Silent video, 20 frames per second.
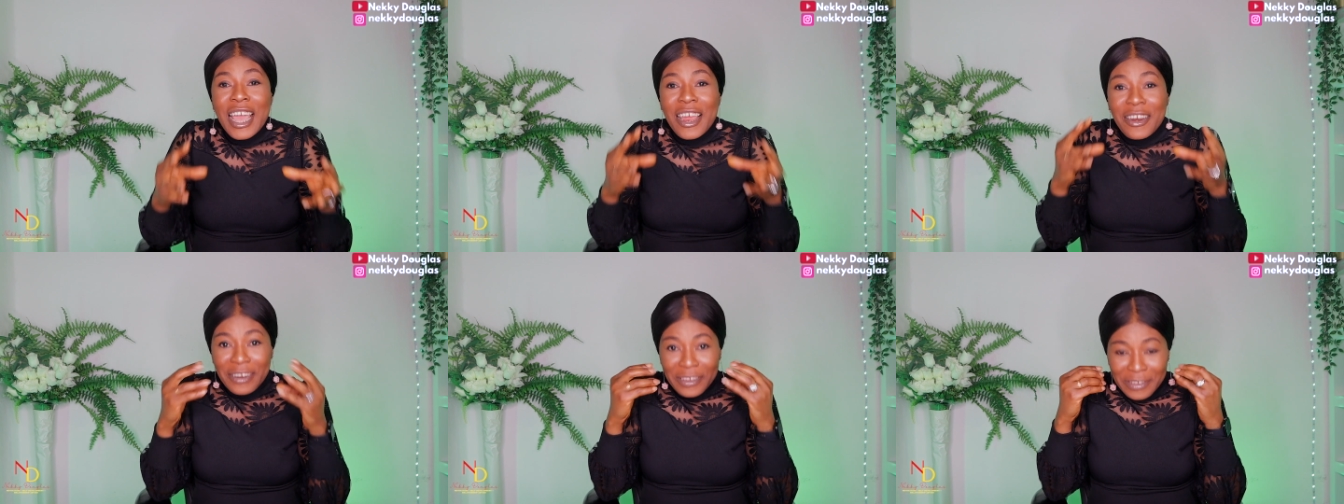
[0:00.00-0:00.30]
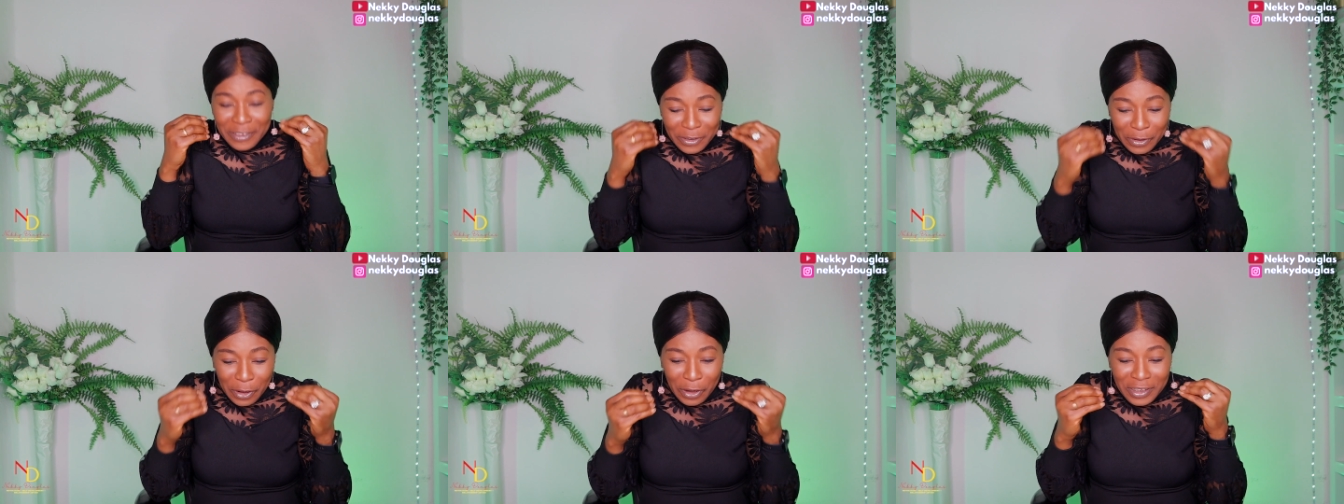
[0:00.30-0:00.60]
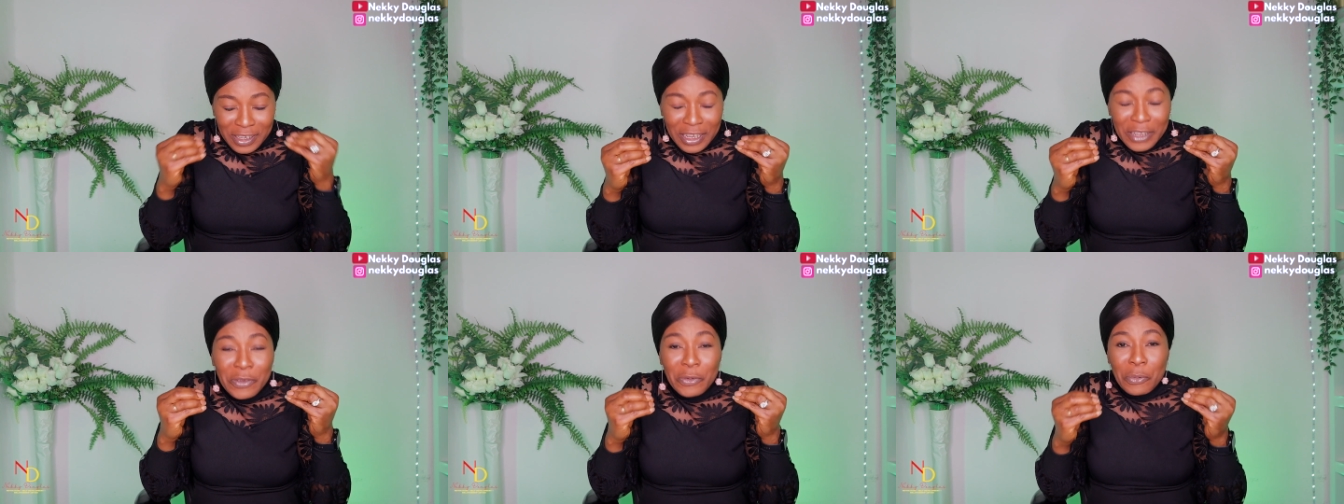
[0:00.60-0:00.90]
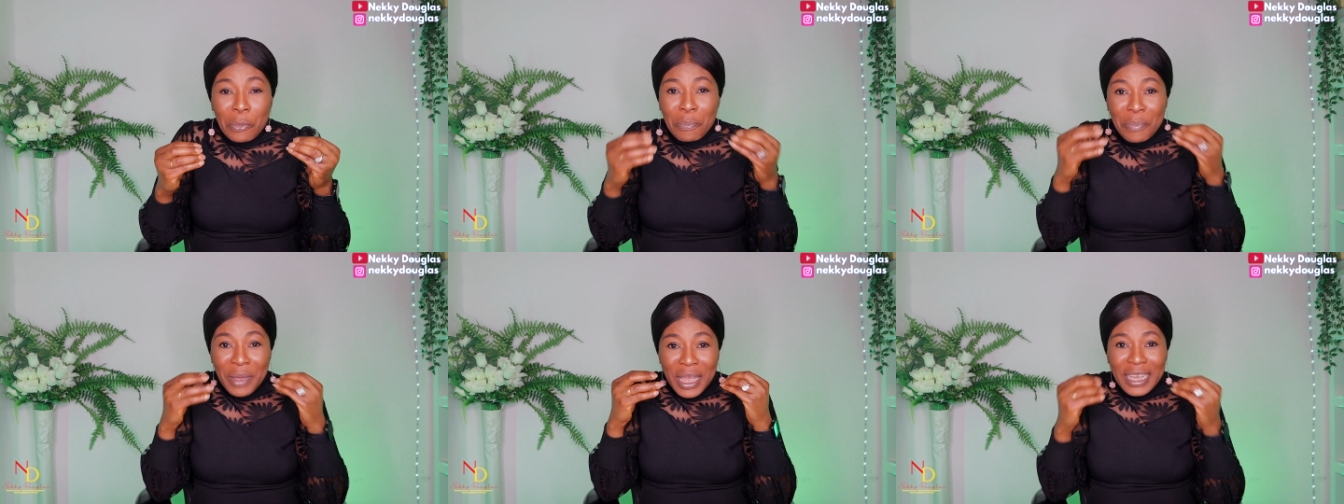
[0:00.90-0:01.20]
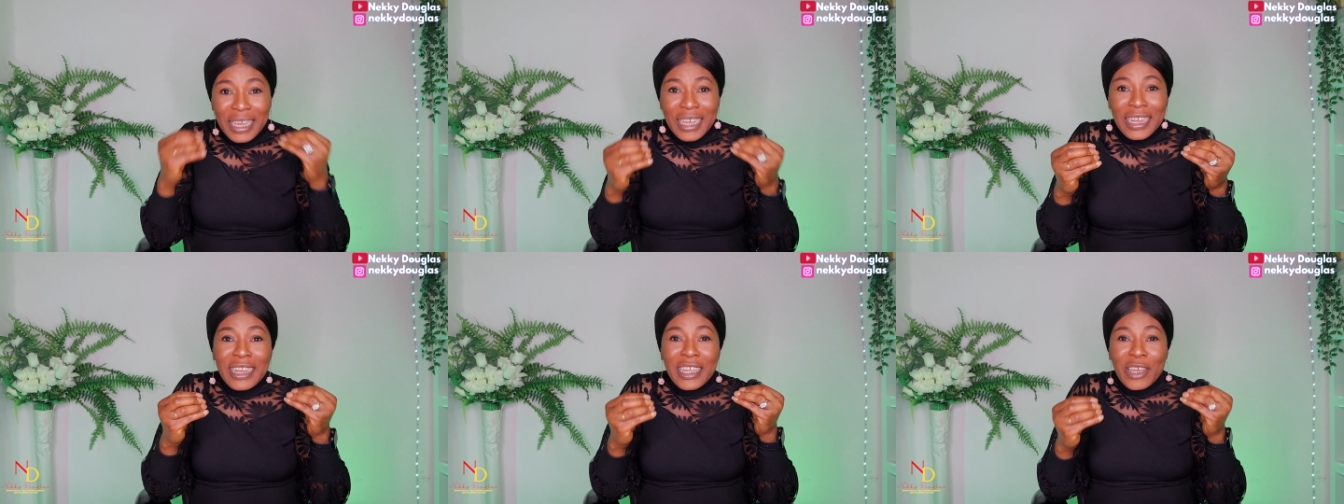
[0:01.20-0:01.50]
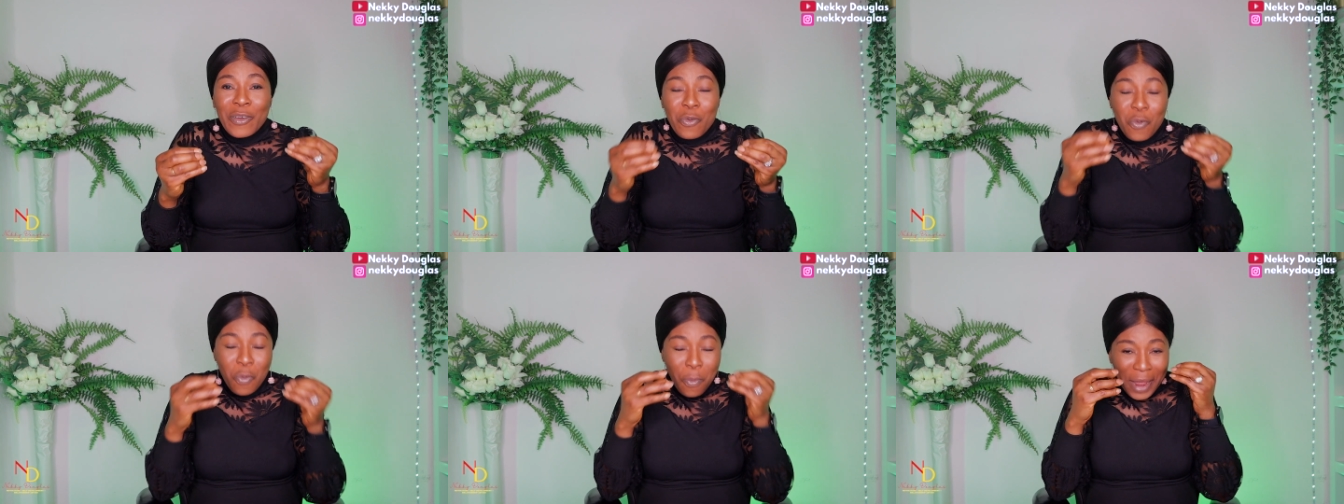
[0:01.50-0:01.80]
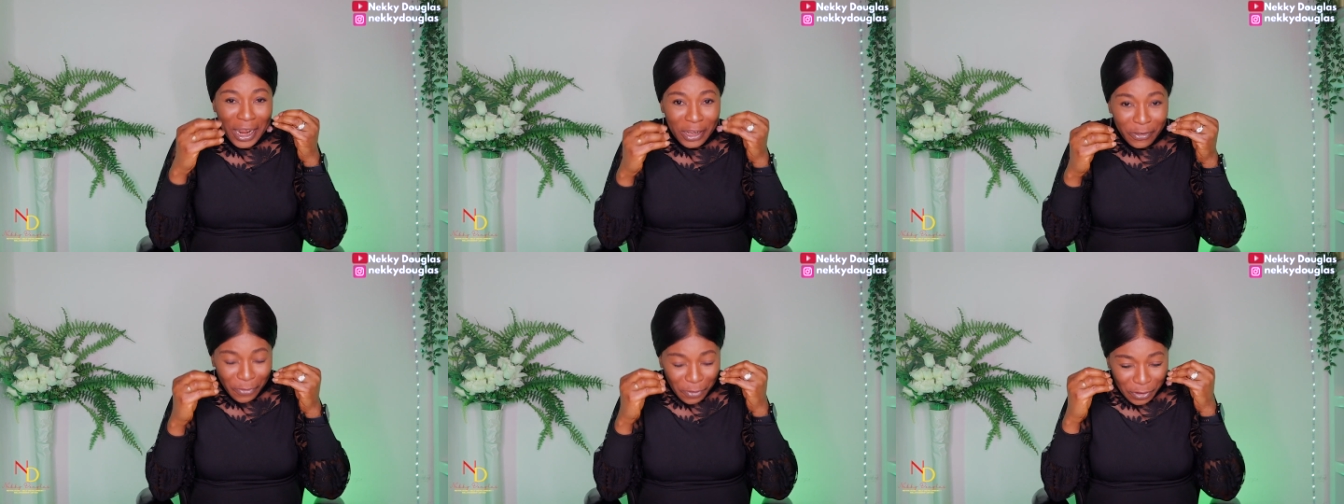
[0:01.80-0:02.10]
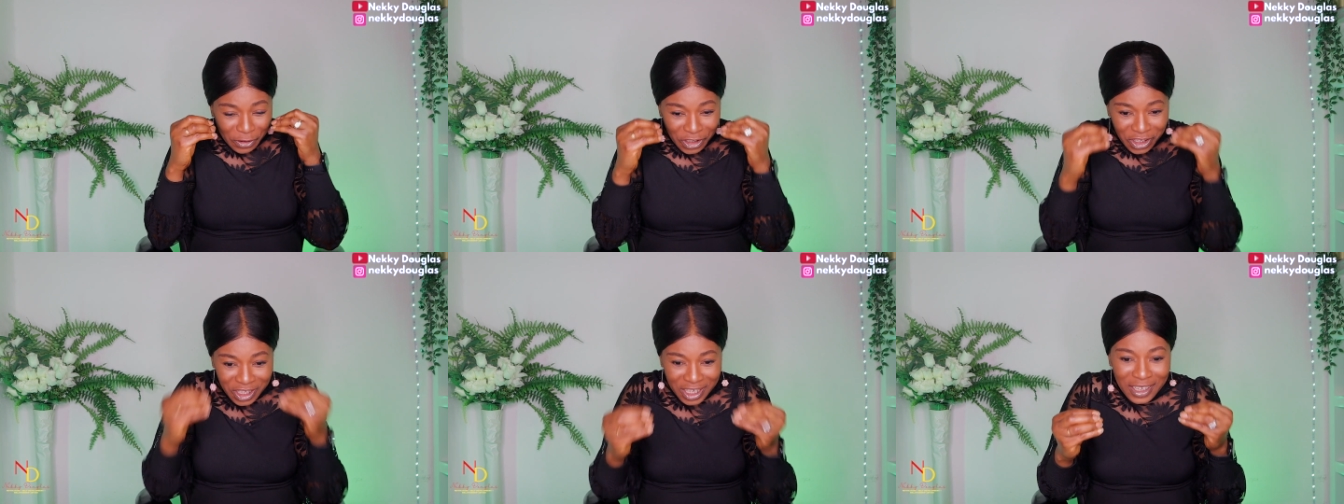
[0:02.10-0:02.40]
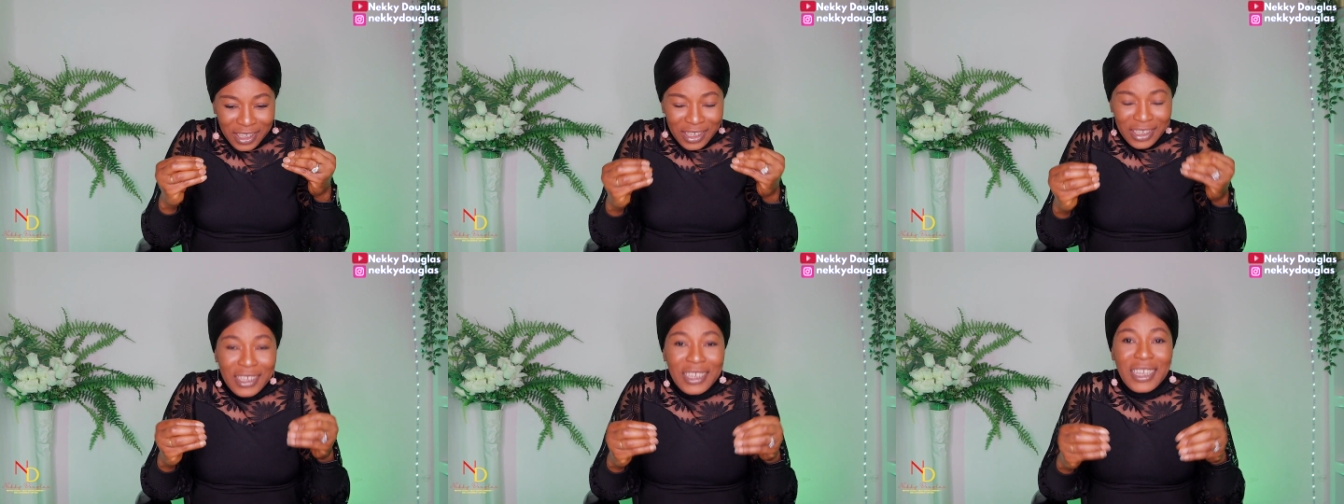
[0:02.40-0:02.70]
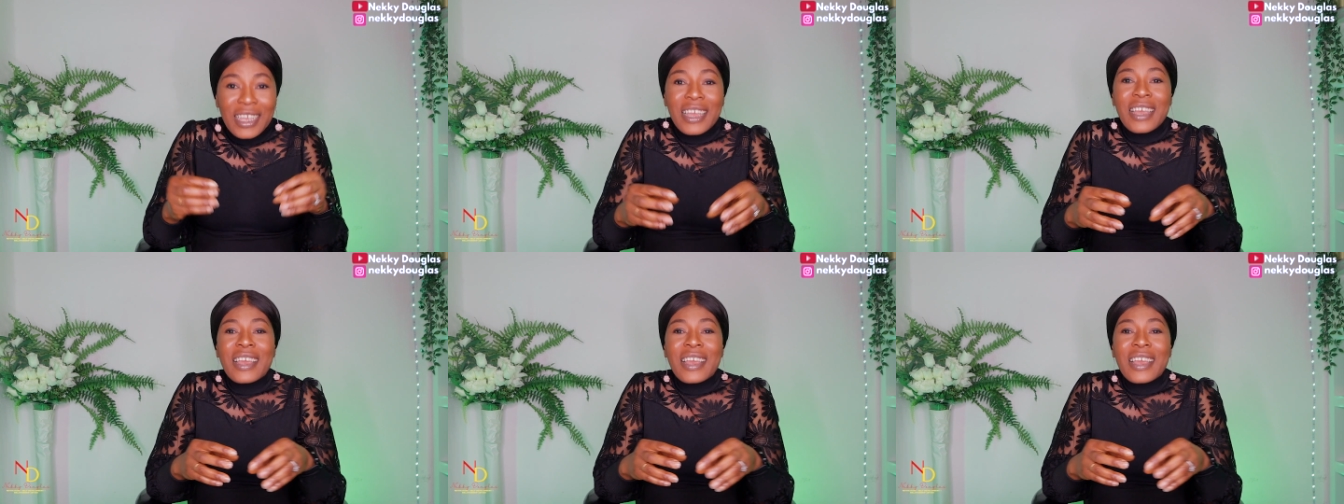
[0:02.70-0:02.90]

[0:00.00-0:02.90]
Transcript: Resorting to begging a woman for change.